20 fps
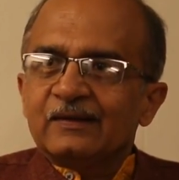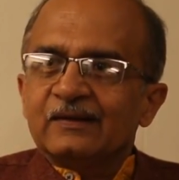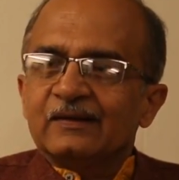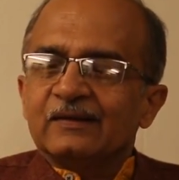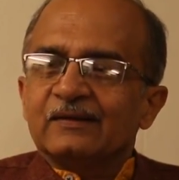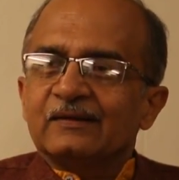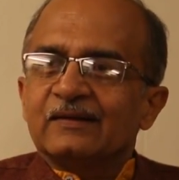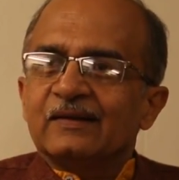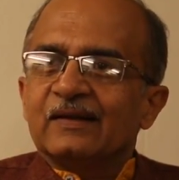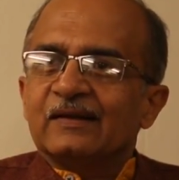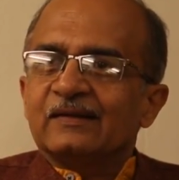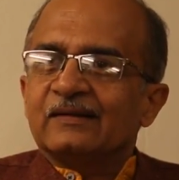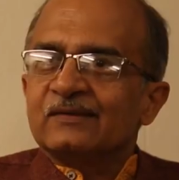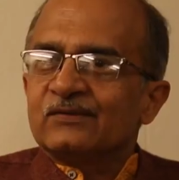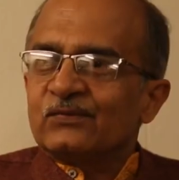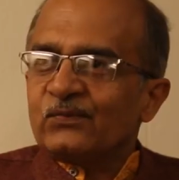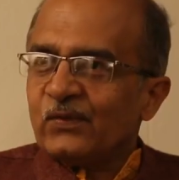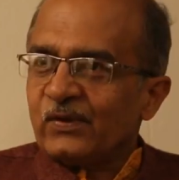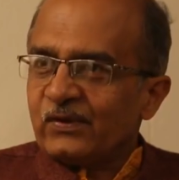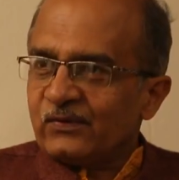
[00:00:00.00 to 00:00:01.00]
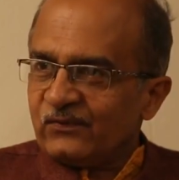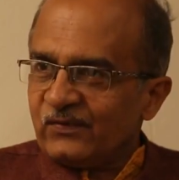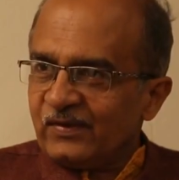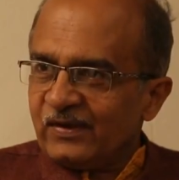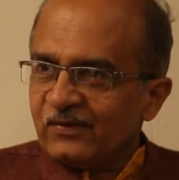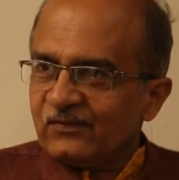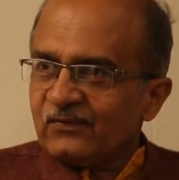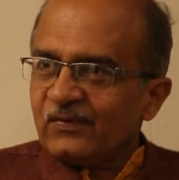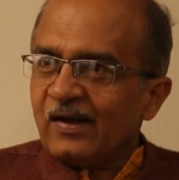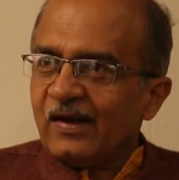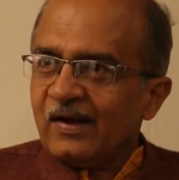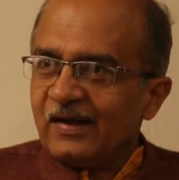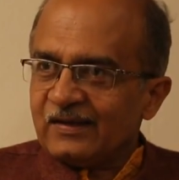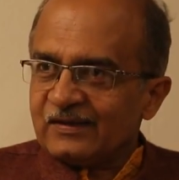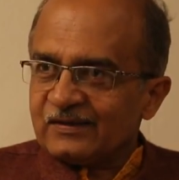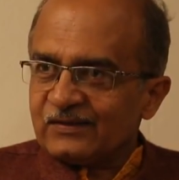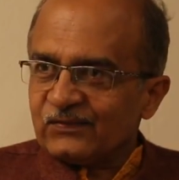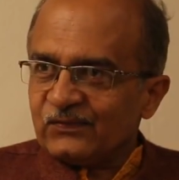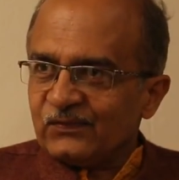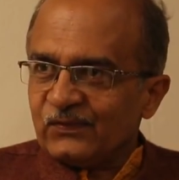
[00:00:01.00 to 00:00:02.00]
That is what we have
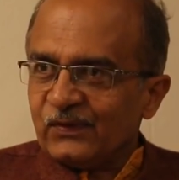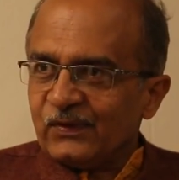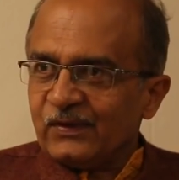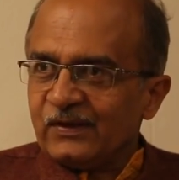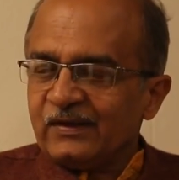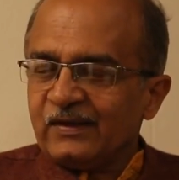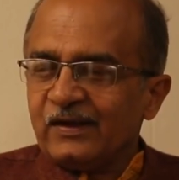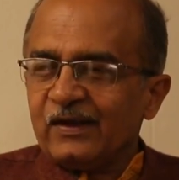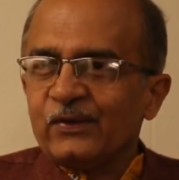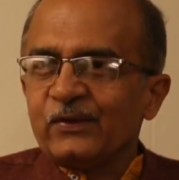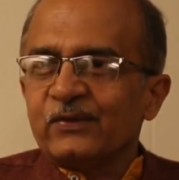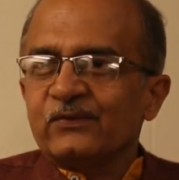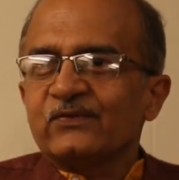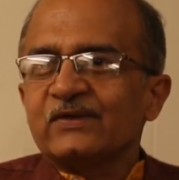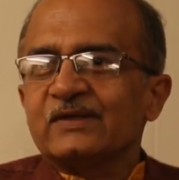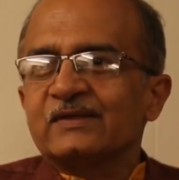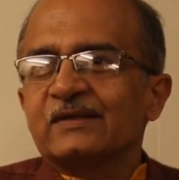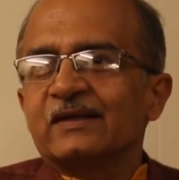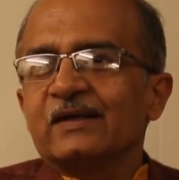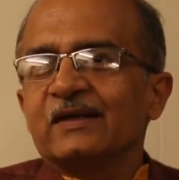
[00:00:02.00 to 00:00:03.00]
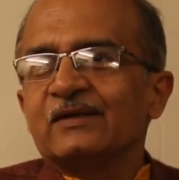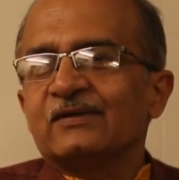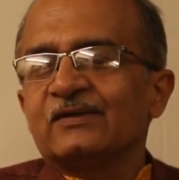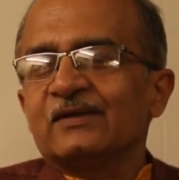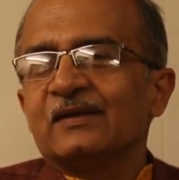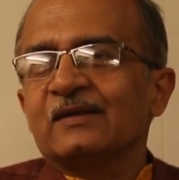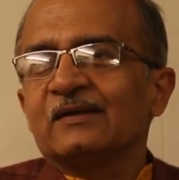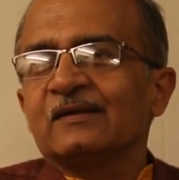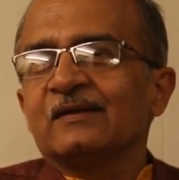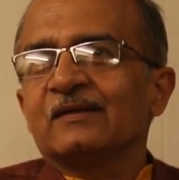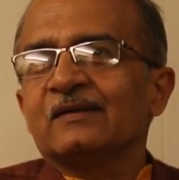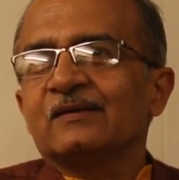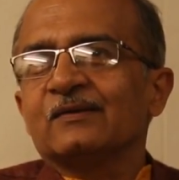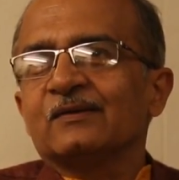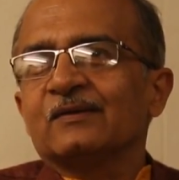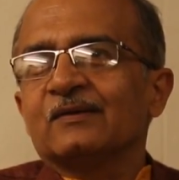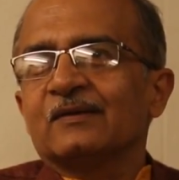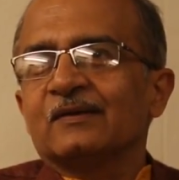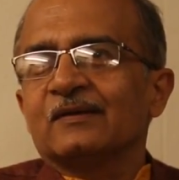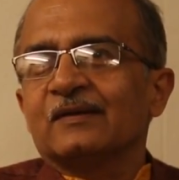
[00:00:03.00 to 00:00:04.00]
asked for. Now,
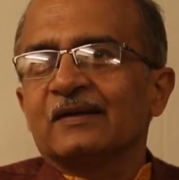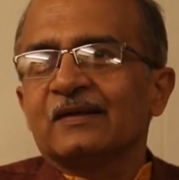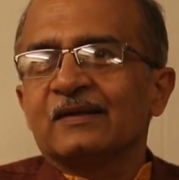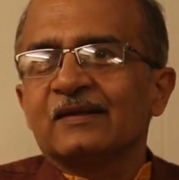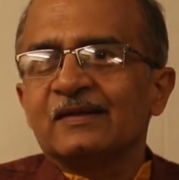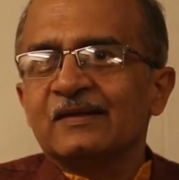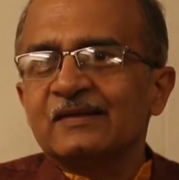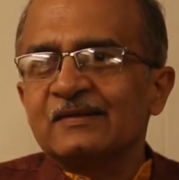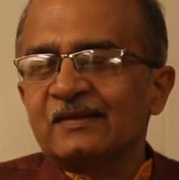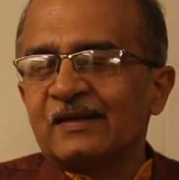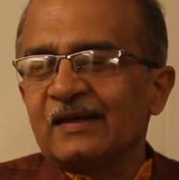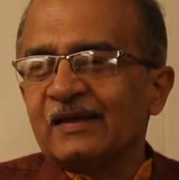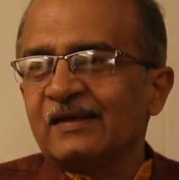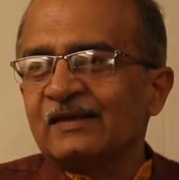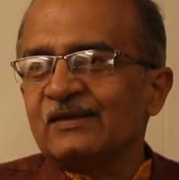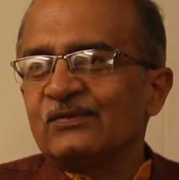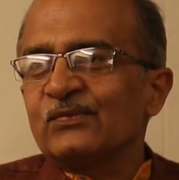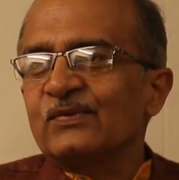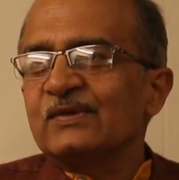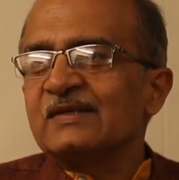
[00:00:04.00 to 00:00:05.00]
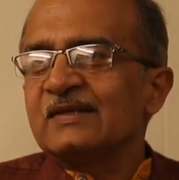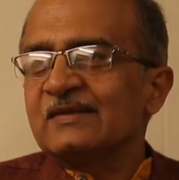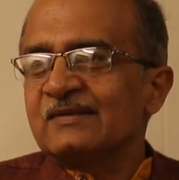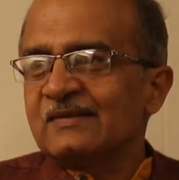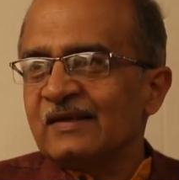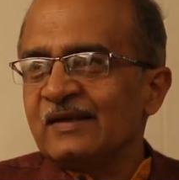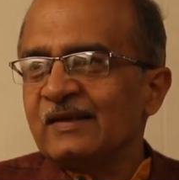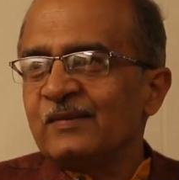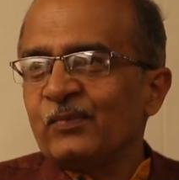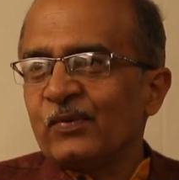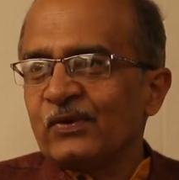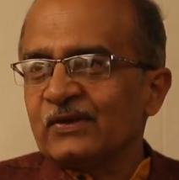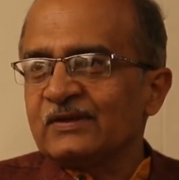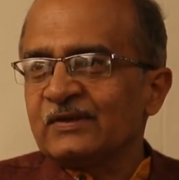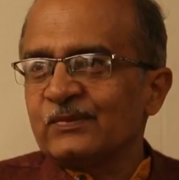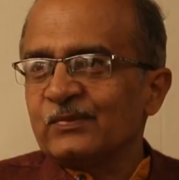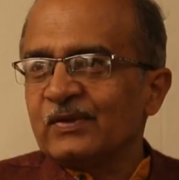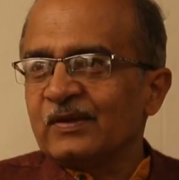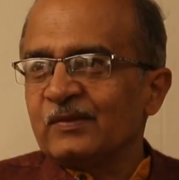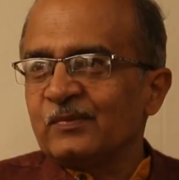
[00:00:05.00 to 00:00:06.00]
investigation in this case was easily
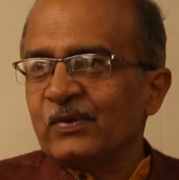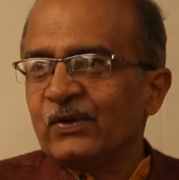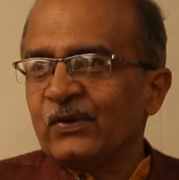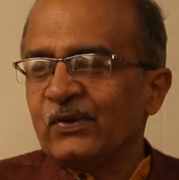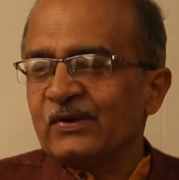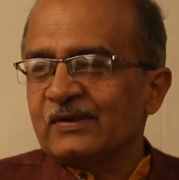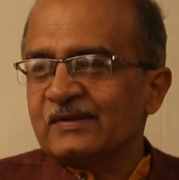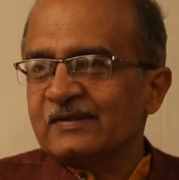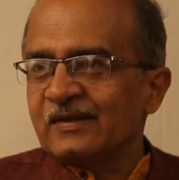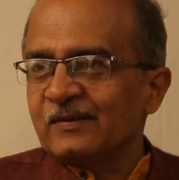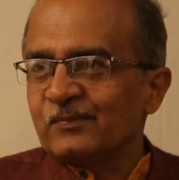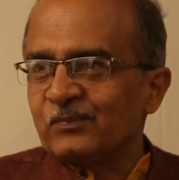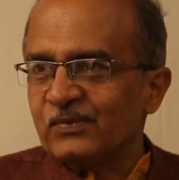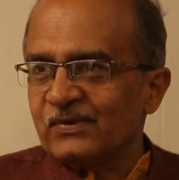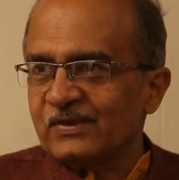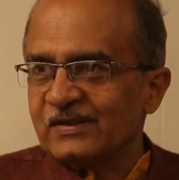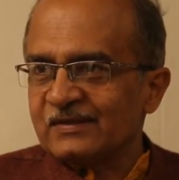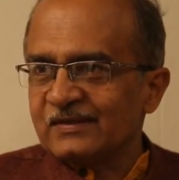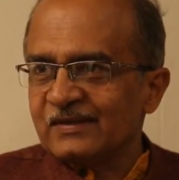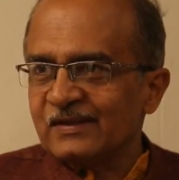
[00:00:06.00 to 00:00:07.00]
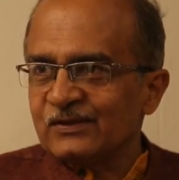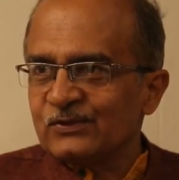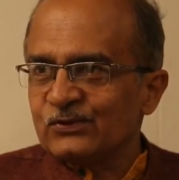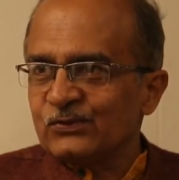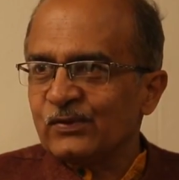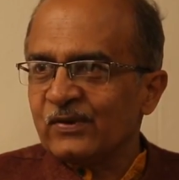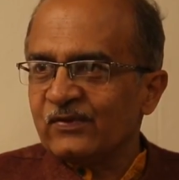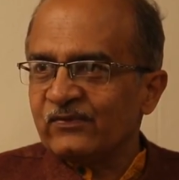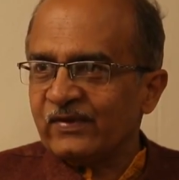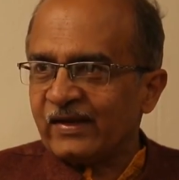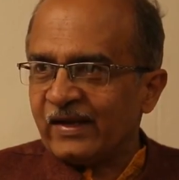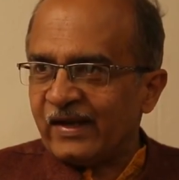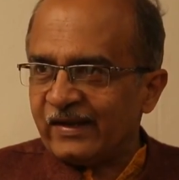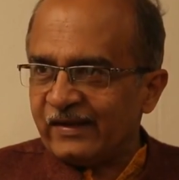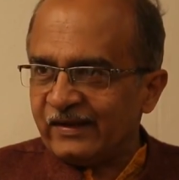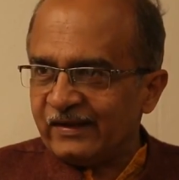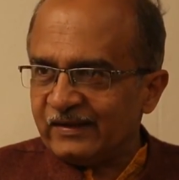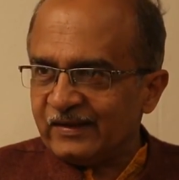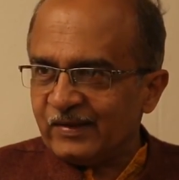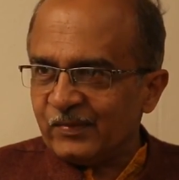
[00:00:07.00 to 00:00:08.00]
possible because the persons who have
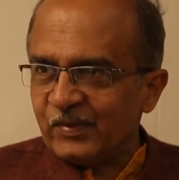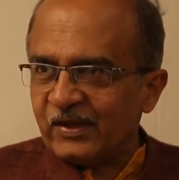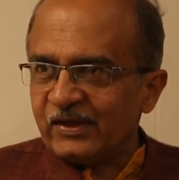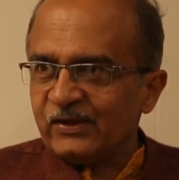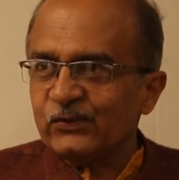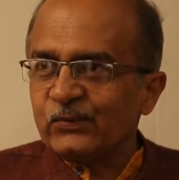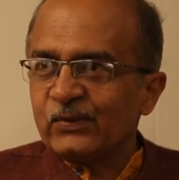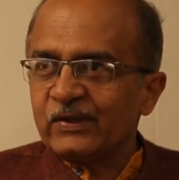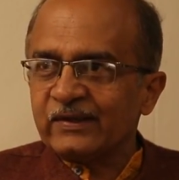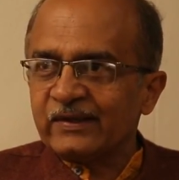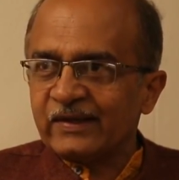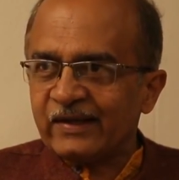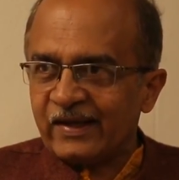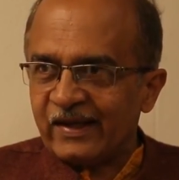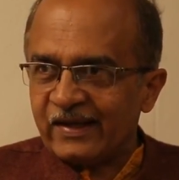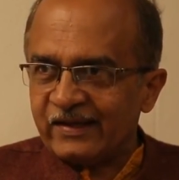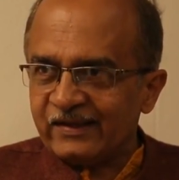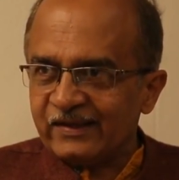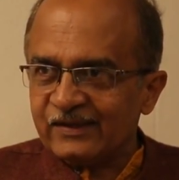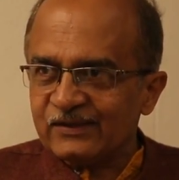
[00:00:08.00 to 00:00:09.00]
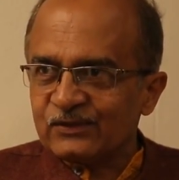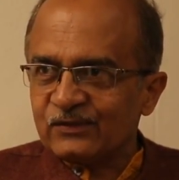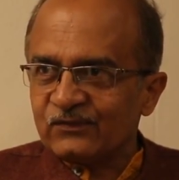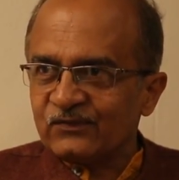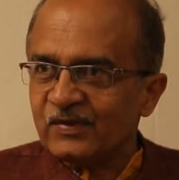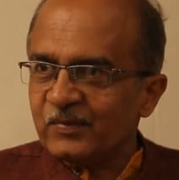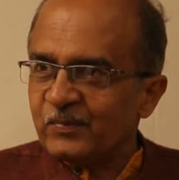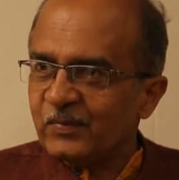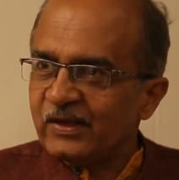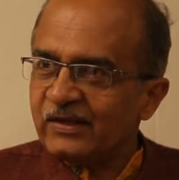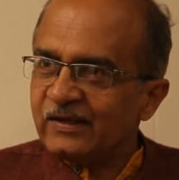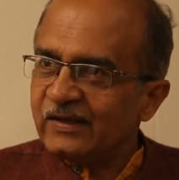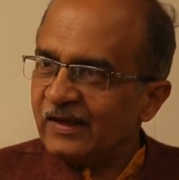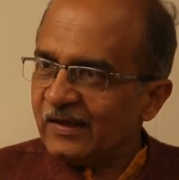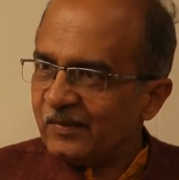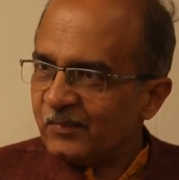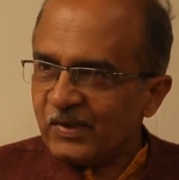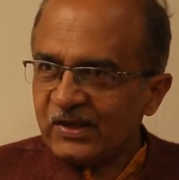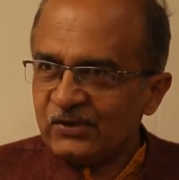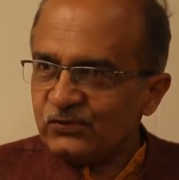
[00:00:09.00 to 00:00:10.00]
carried the money, who are the carriers of the
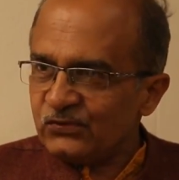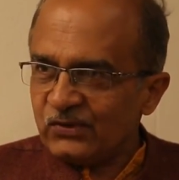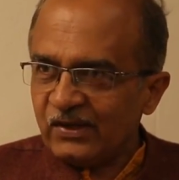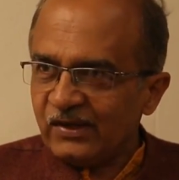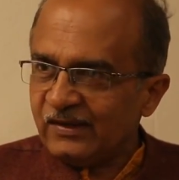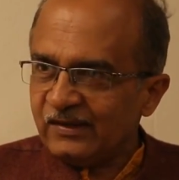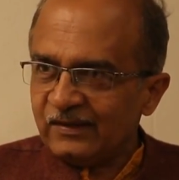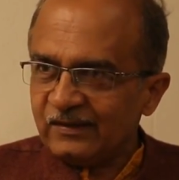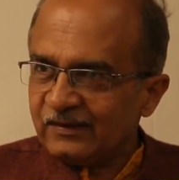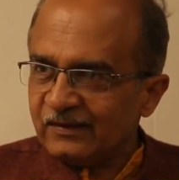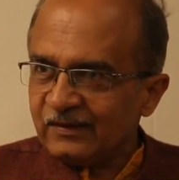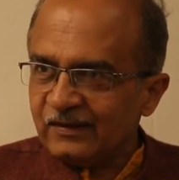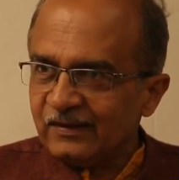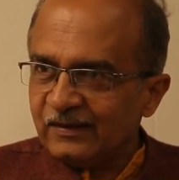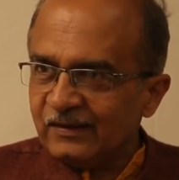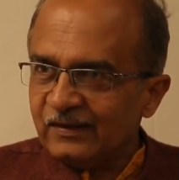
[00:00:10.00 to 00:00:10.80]
money, are mentioned.